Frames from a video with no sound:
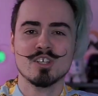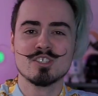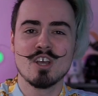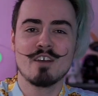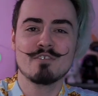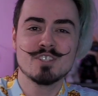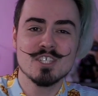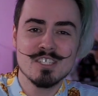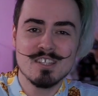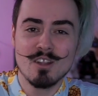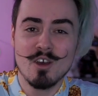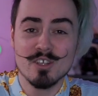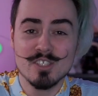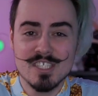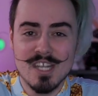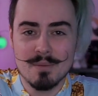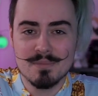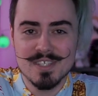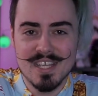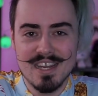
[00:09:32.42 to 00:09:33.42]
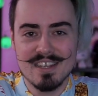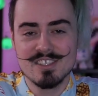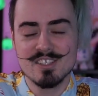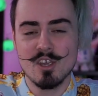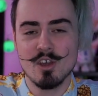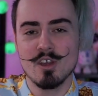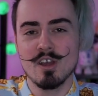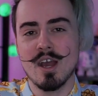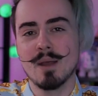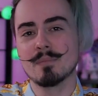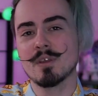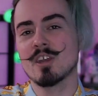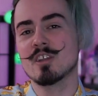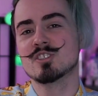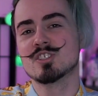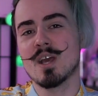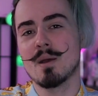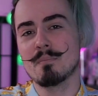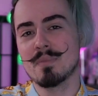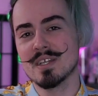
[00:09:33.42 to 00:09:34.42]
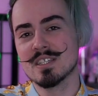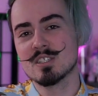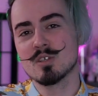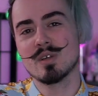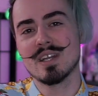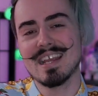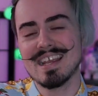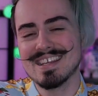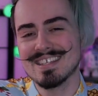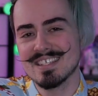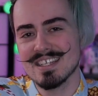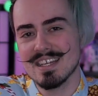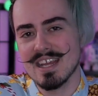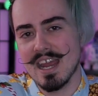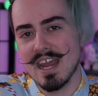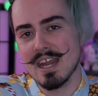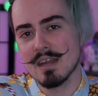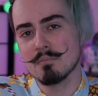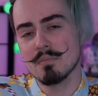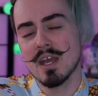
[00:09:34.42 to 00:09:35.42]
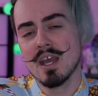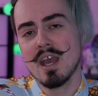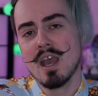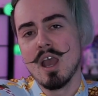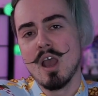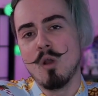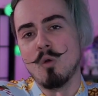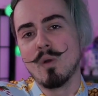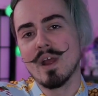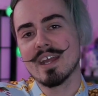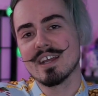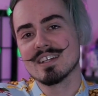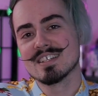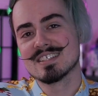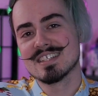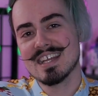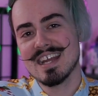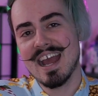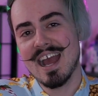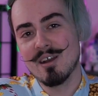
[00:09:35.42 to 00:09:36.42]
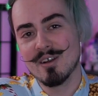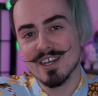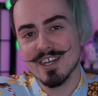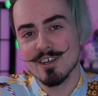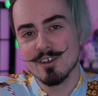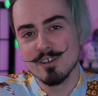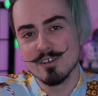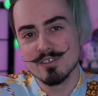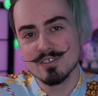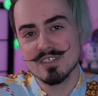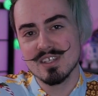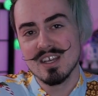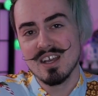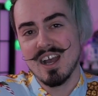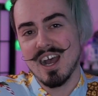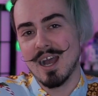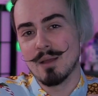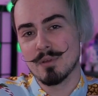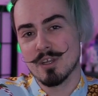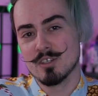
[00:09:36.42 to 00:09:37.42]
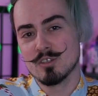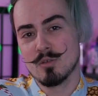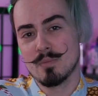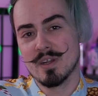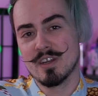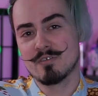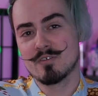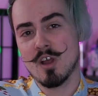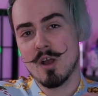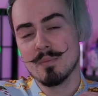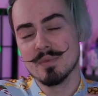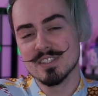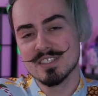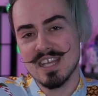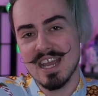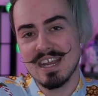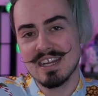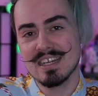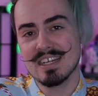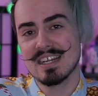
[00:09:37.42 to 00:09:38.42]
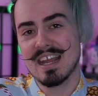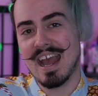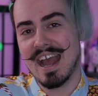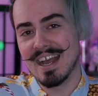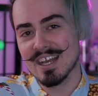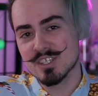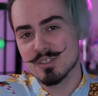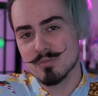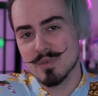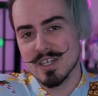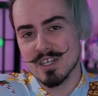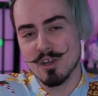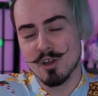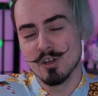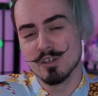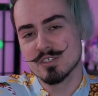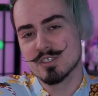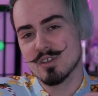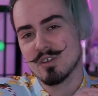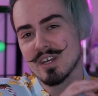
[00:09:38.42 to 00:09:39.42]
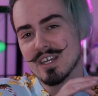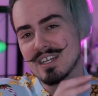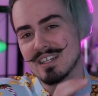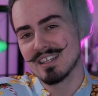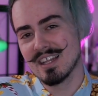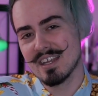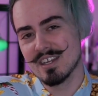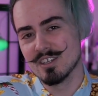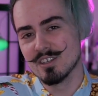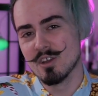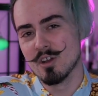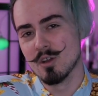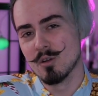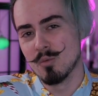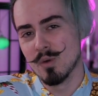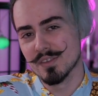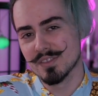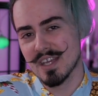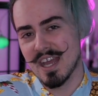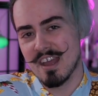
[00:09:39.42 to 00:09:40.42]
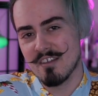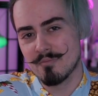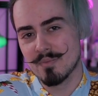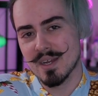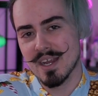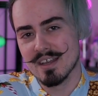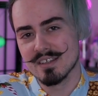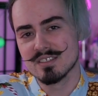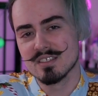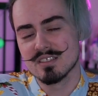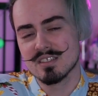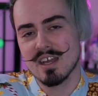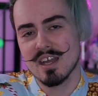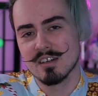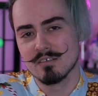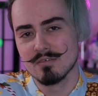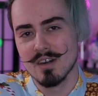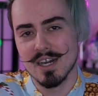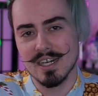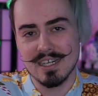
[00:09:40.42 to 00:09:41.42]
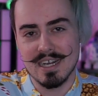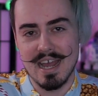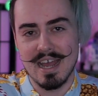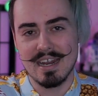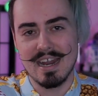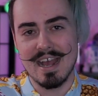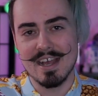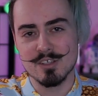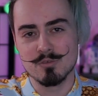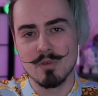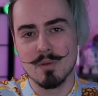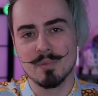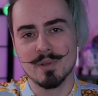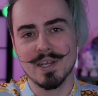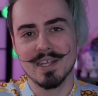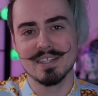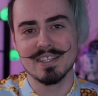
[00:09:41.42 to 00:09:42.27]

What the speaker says: I've just launched up CSGO. I'm going to jump into an easy game. We're going to see how it goes. I'm going to do a bit of commentating as we go so I can let you know what the FPS is kind of running at as we're playing the